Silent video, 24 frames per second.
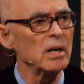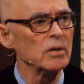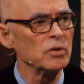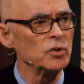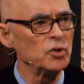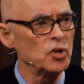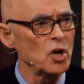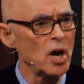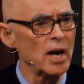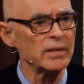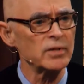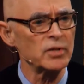
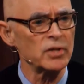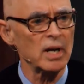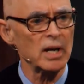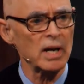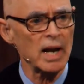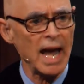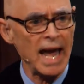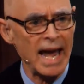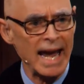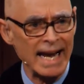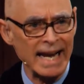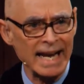just that
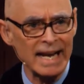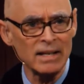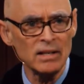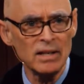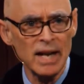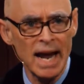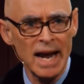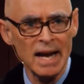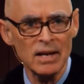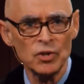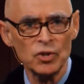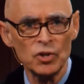Ann
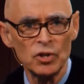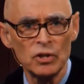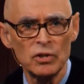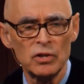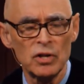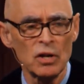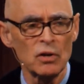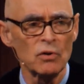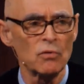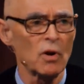has to do,